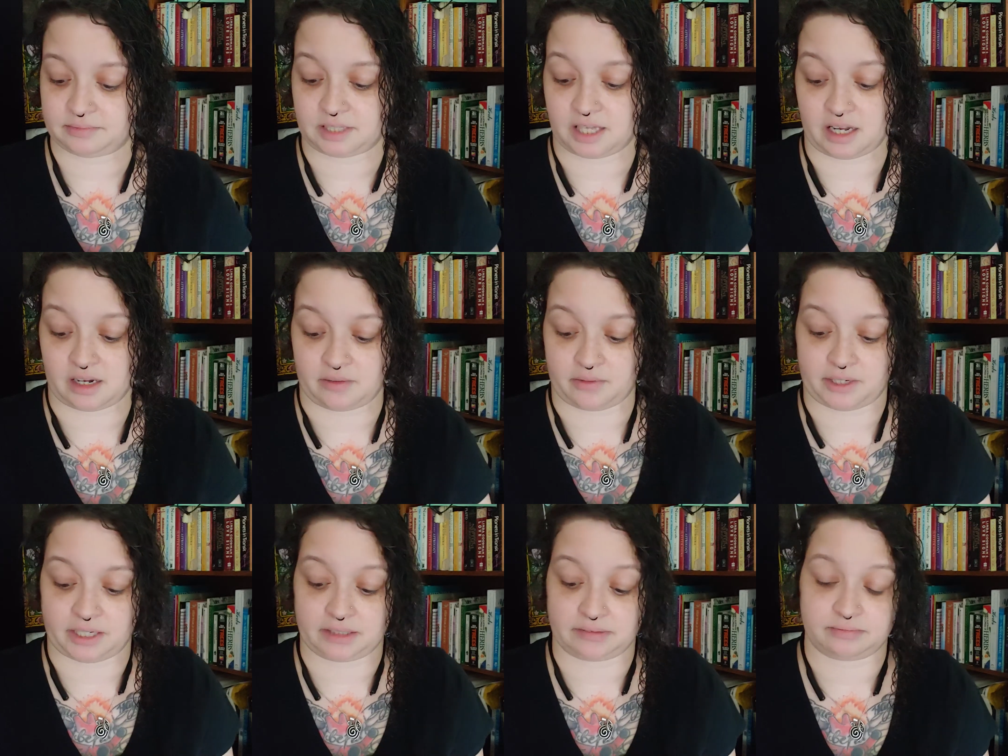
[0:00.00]

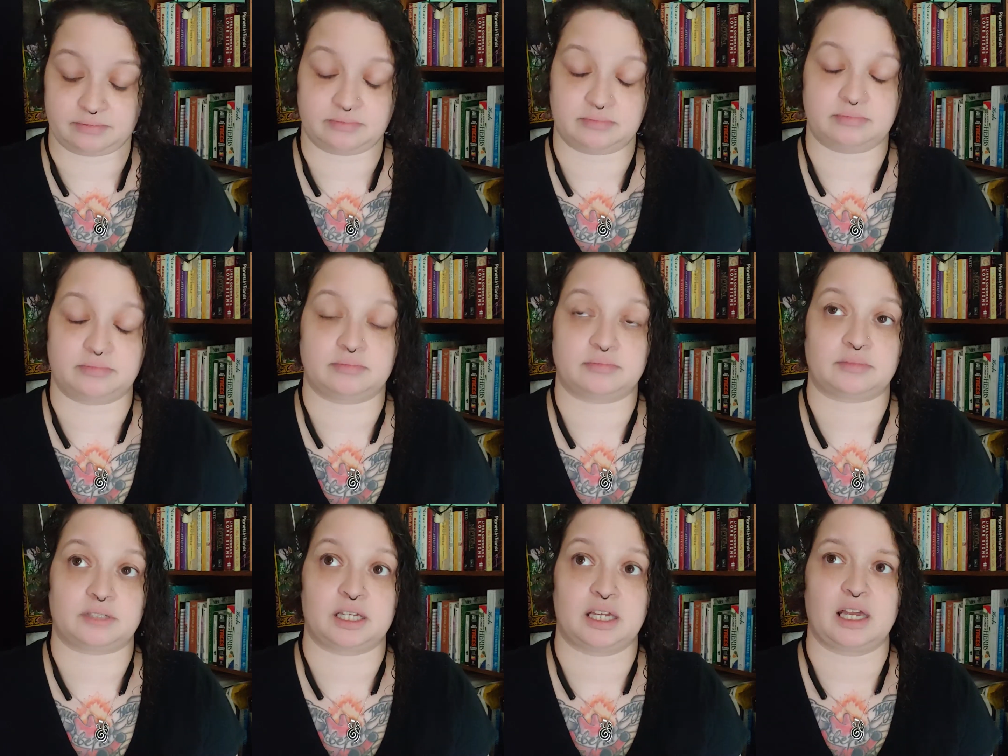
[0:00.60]
Anyway,
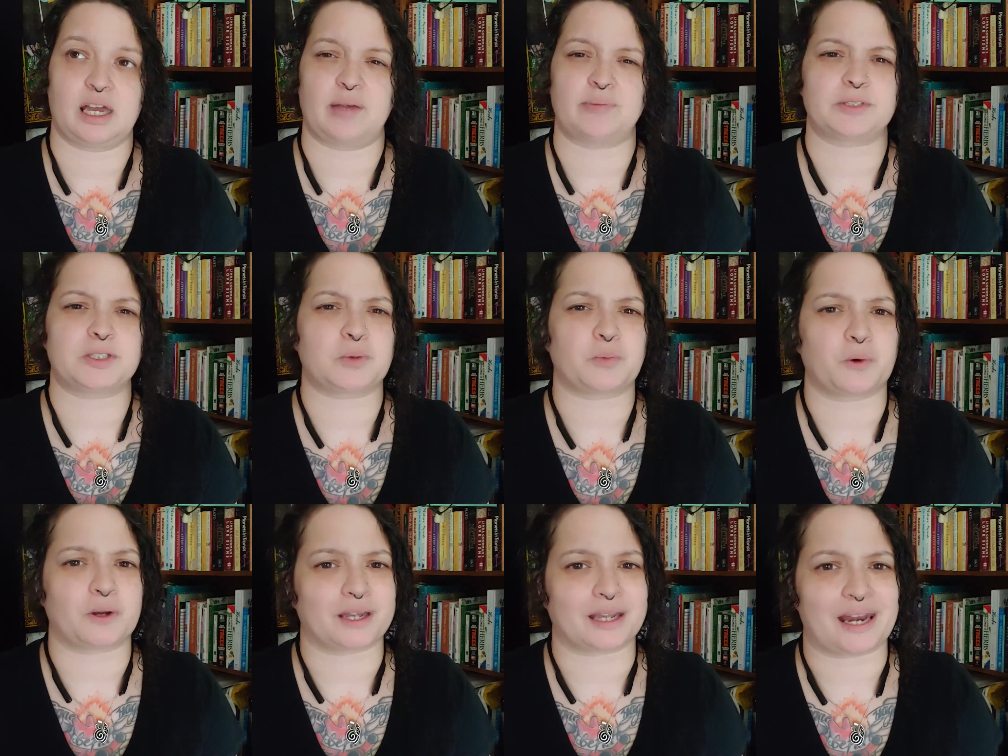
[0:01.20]
I'm
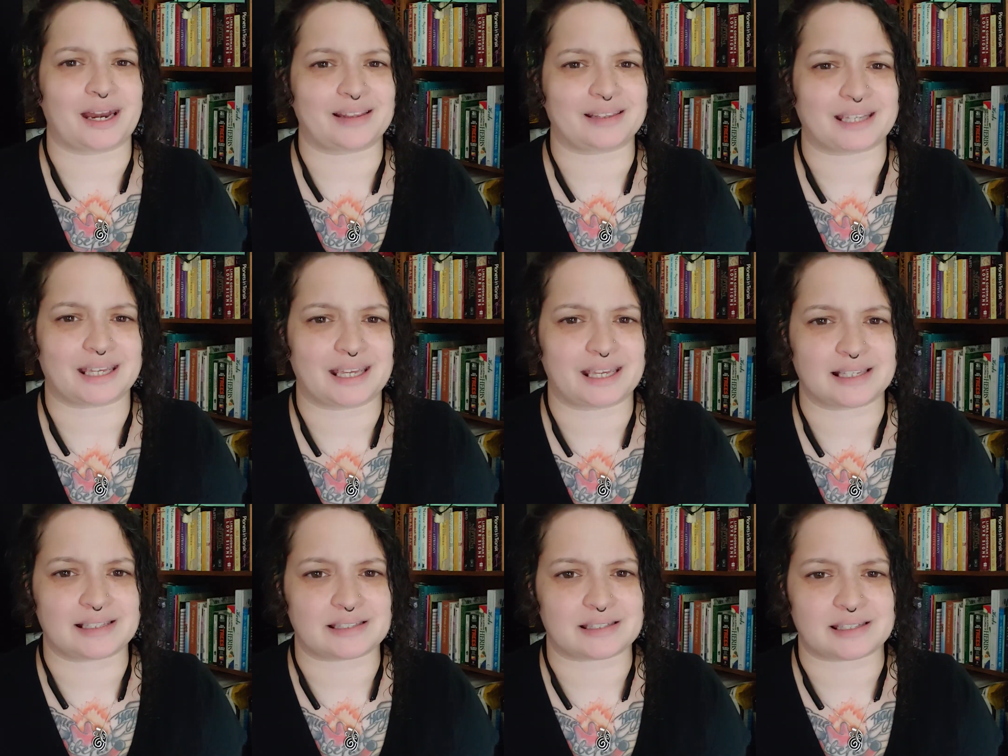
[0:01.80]
still working out the
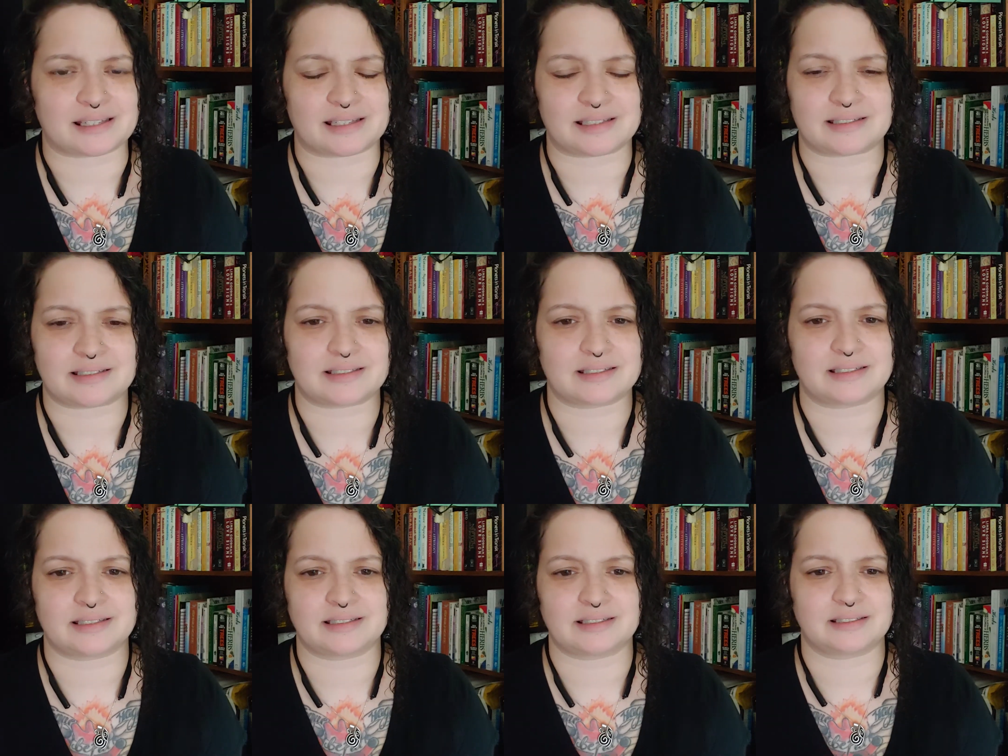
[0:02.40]
kinks of
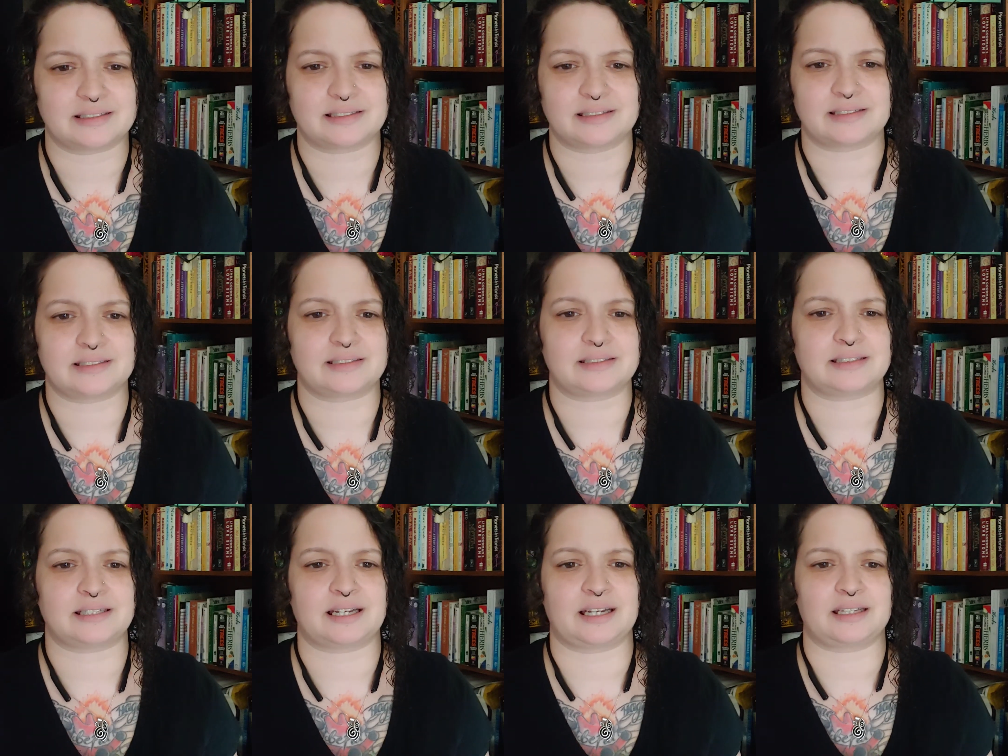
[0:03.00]
this.
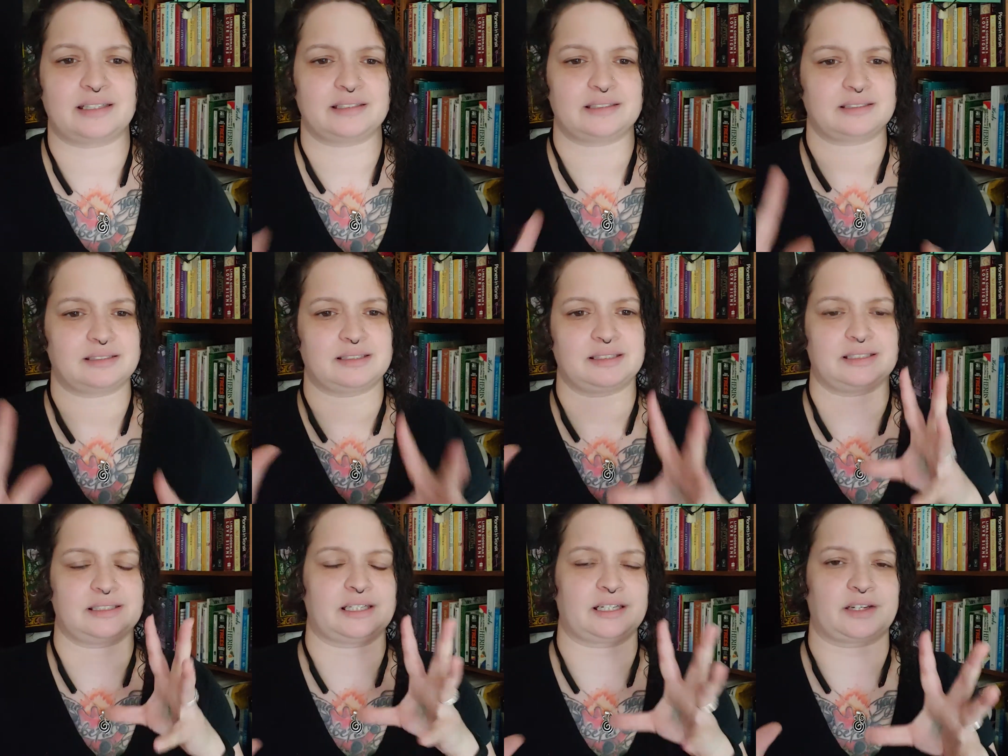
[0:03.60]
It's not
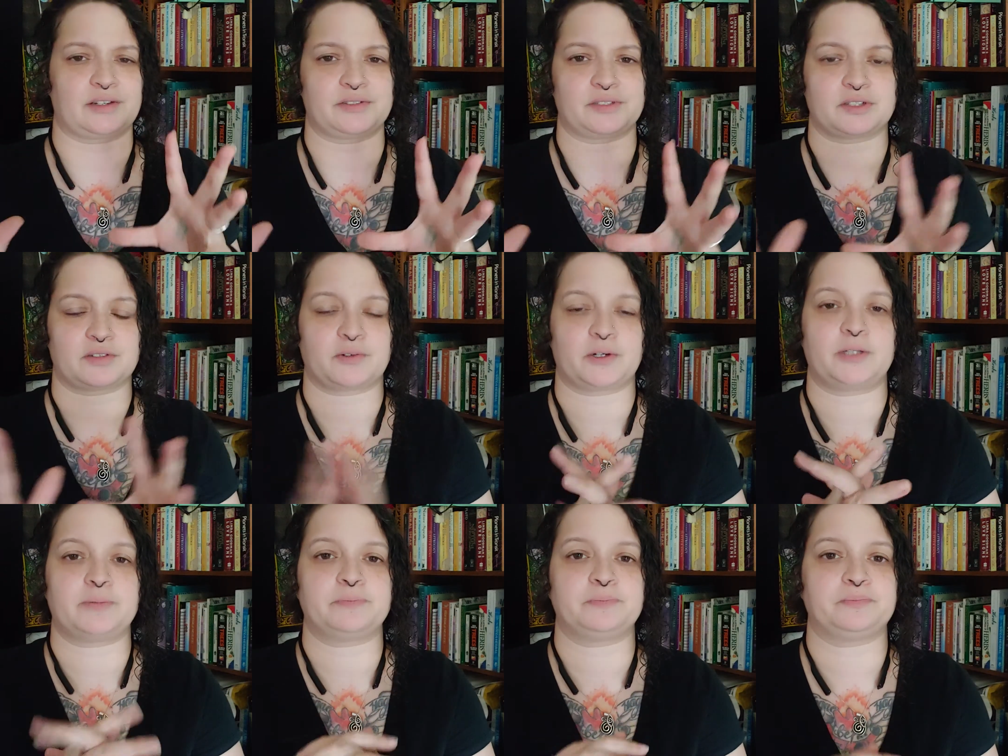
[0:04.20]
going so
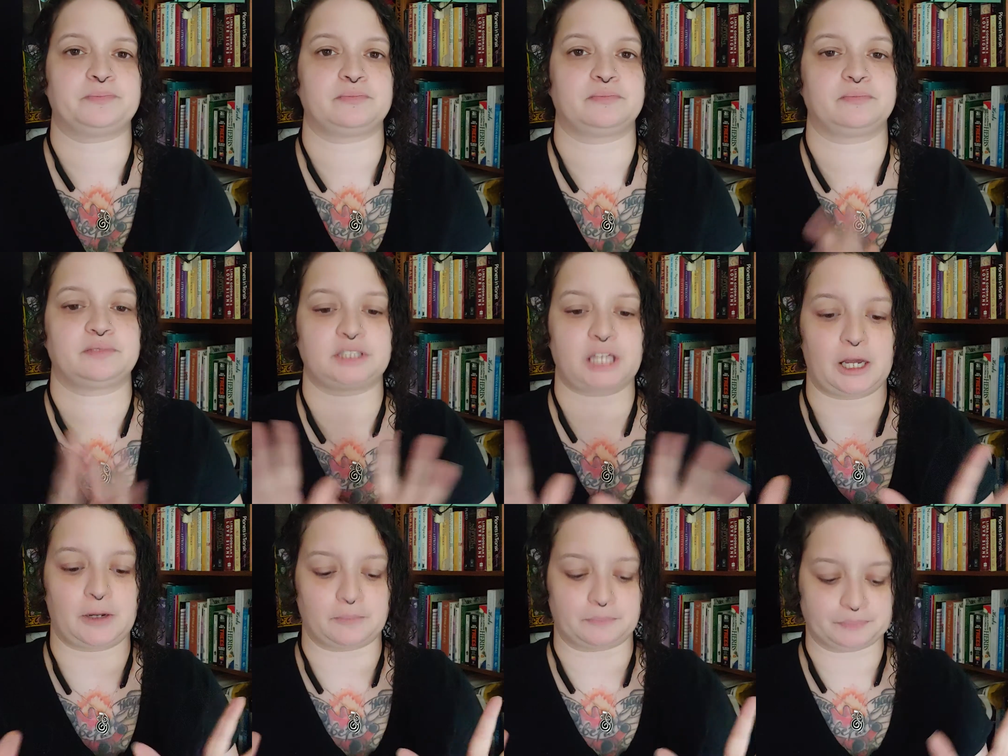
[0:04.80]
well.
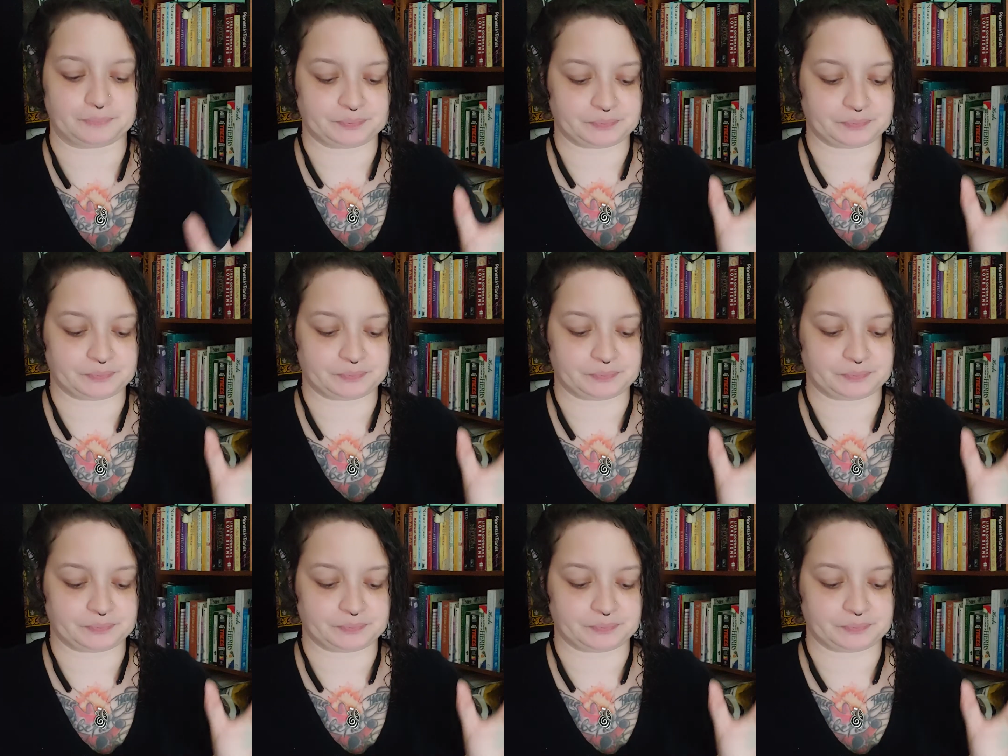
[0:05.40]
So,